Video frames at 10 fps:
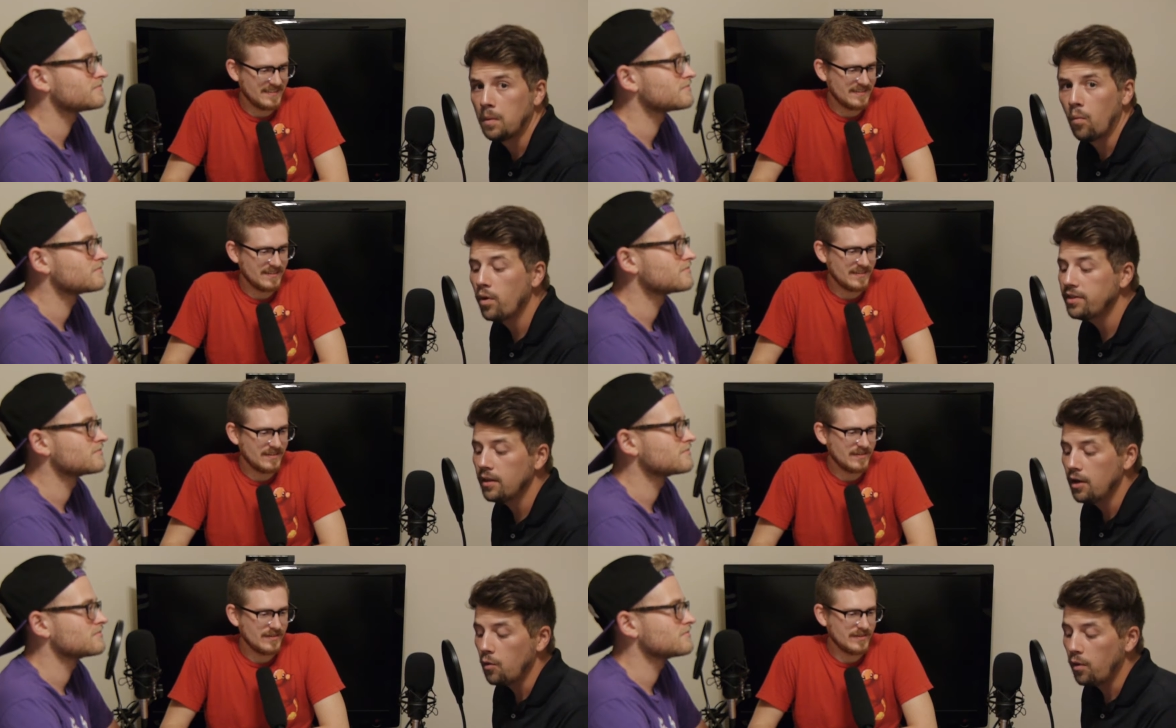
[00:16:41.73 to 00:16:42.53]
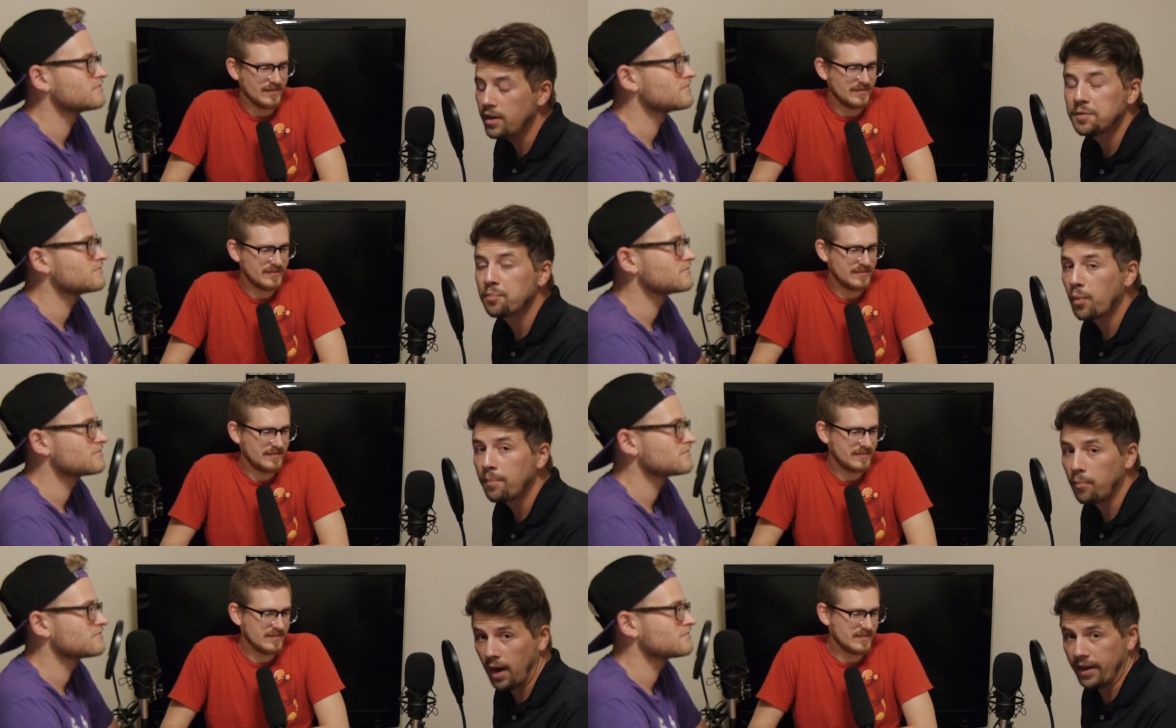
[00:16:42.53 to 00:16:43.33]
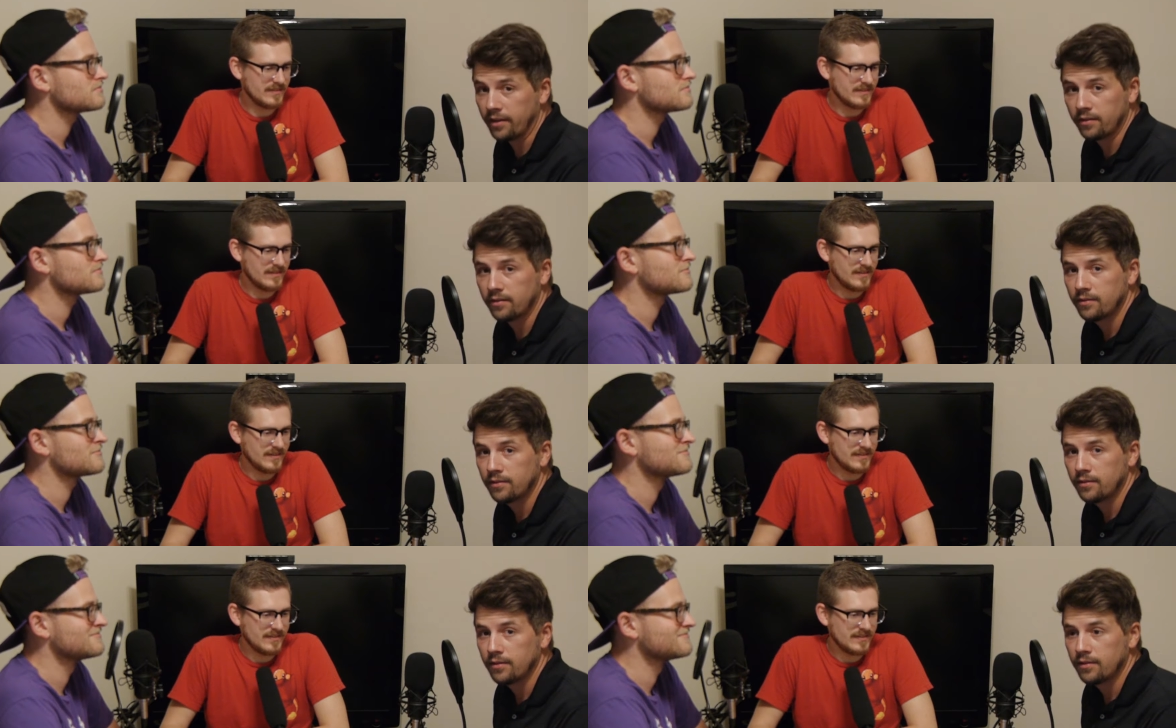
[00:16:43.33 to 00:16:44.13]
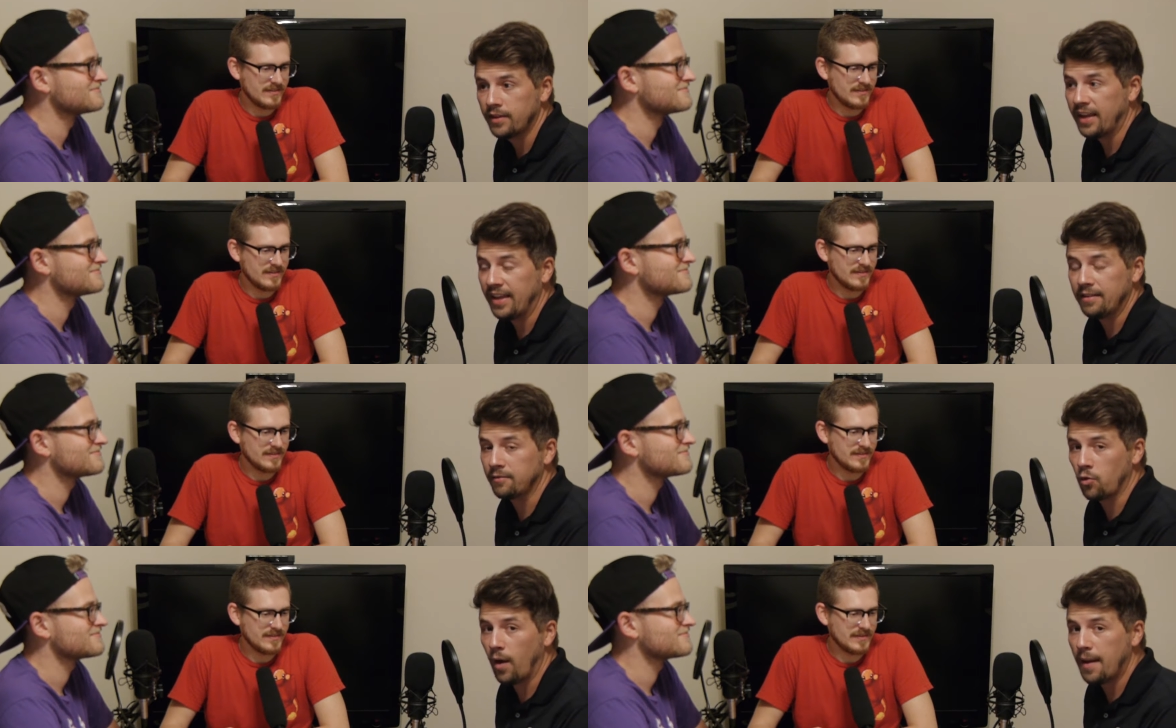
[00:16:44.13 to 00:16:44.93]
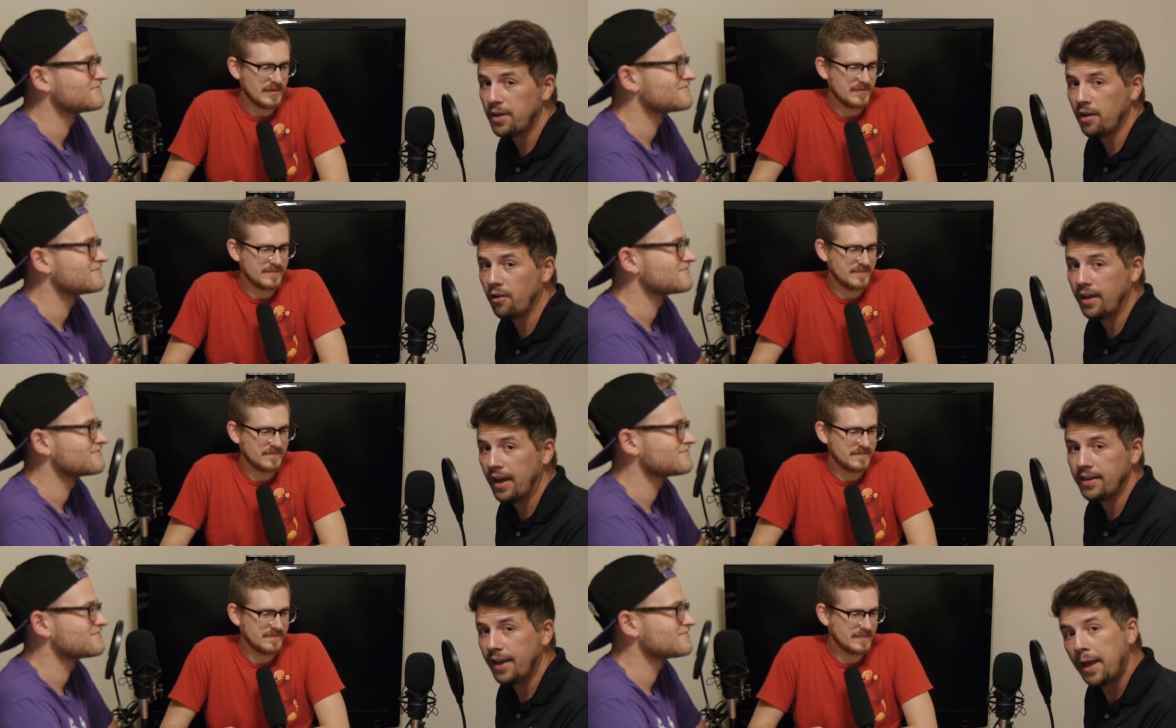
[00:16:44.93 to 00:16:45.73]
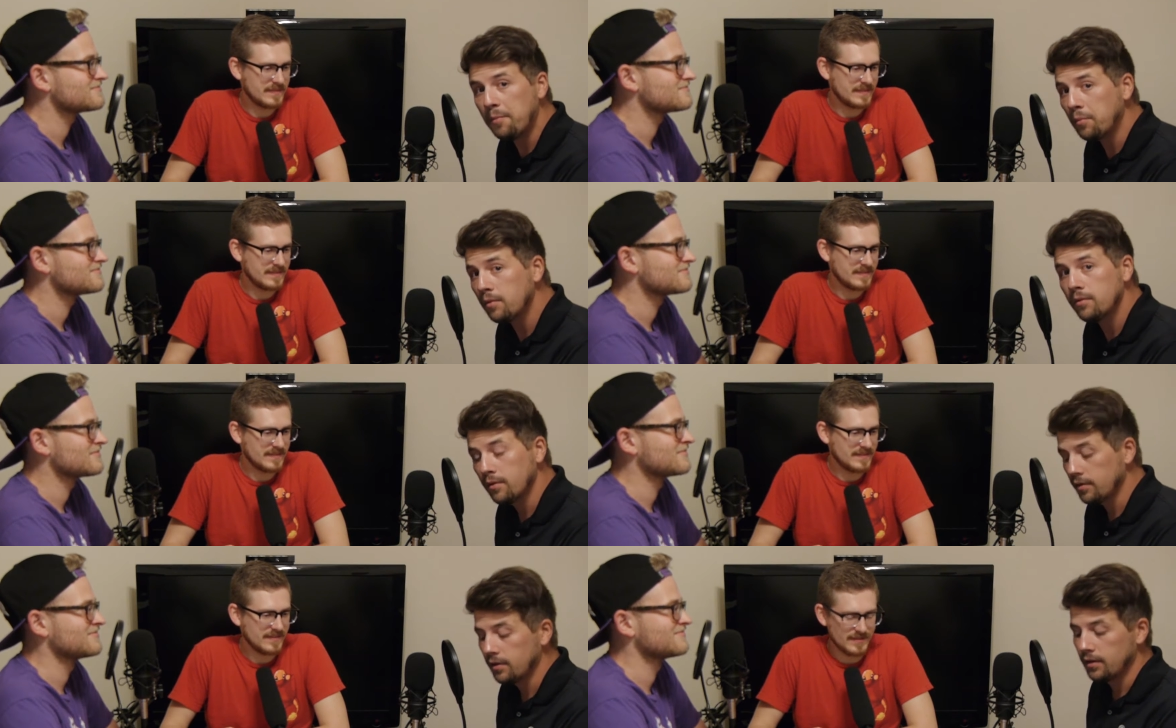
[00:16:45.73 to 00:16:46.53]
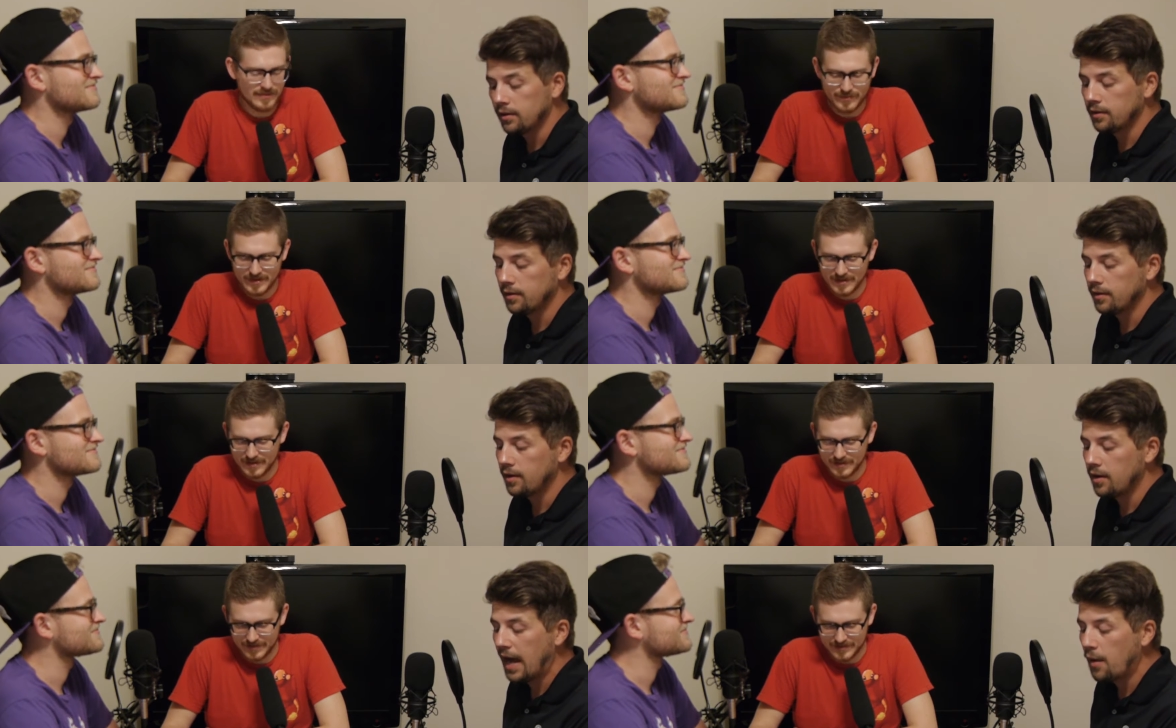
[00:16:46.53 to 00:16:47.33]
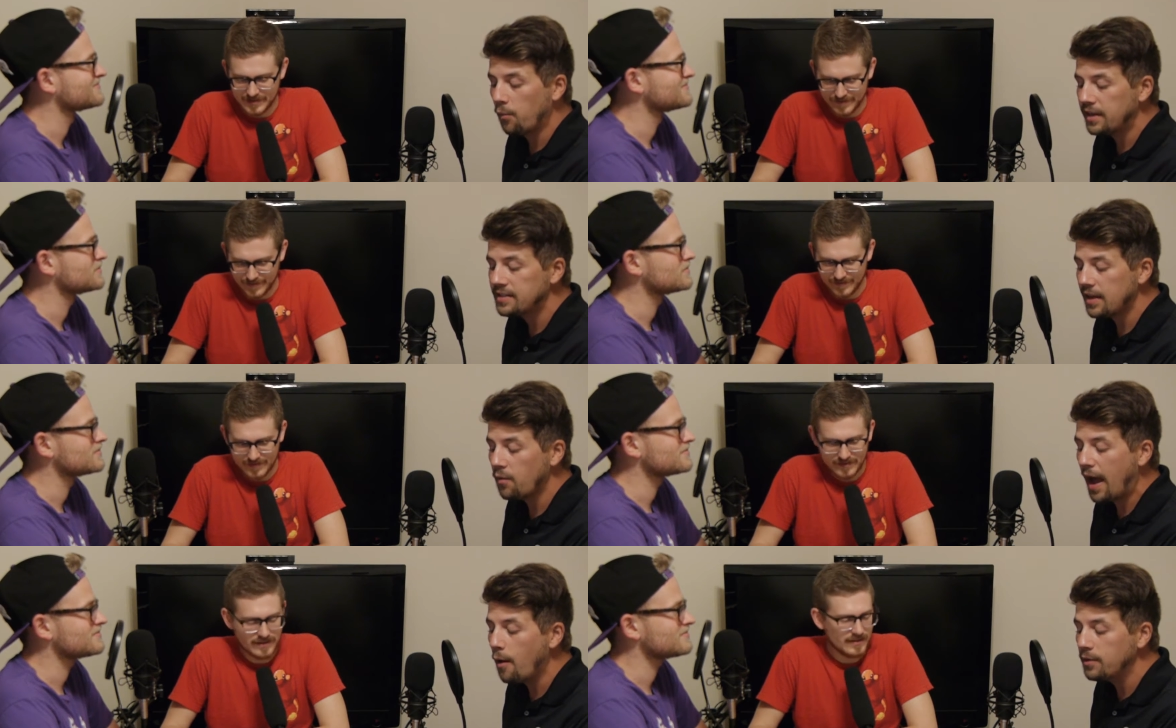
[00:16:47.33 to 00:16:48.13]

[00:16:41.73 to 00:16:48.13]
Speaker 1: What what is brick break? That crappy arcade game? Why does he? What is a, that? How